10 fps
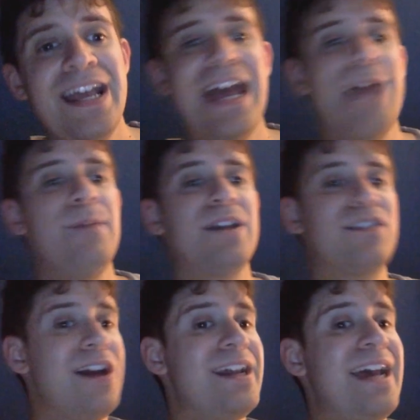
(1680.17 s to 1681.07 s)
and
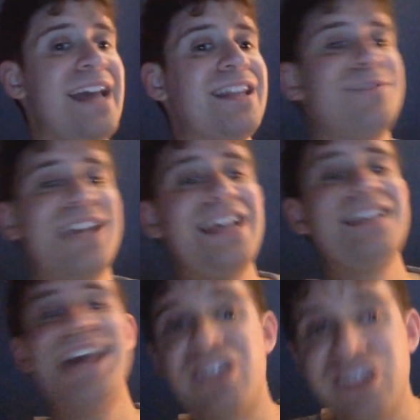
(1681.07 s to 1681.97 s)
McDonagh ended up
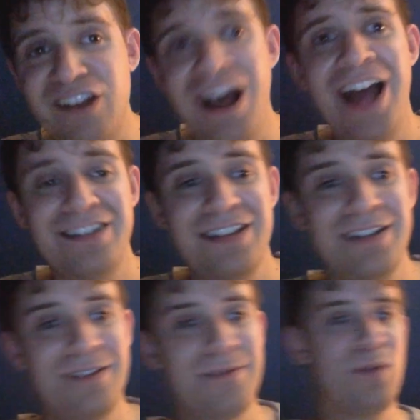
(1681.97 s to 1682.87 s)
taking that shot
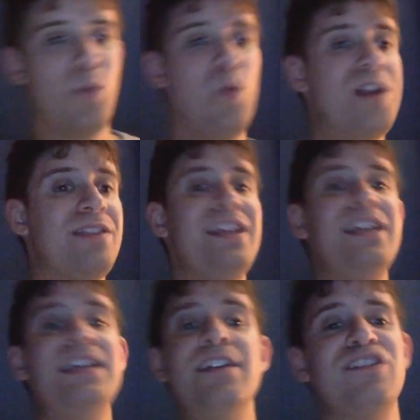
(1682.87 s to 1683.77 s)
with
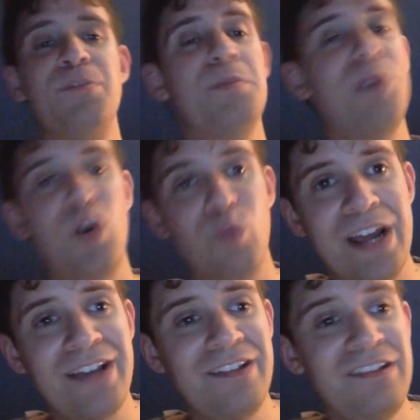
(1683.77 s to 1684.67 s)
the Super Bowl
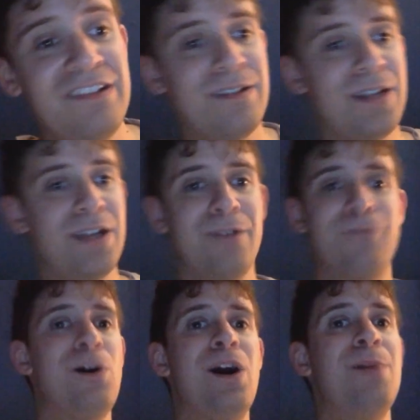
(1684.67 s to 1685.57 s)
rings
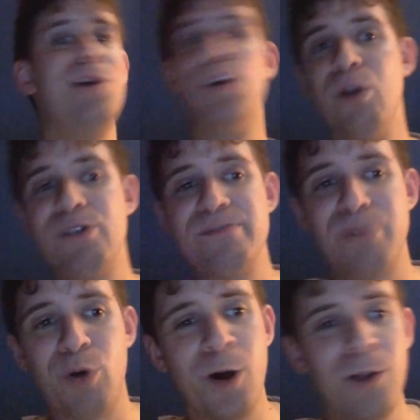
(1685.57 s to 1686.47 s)
from Logan
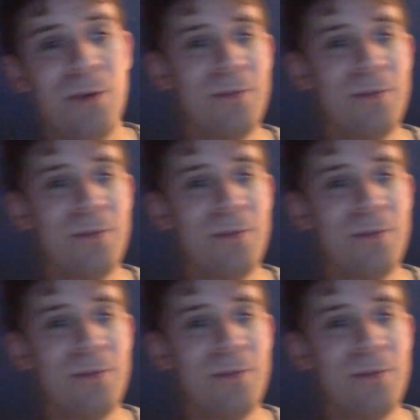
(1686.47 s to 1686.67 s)
Paul.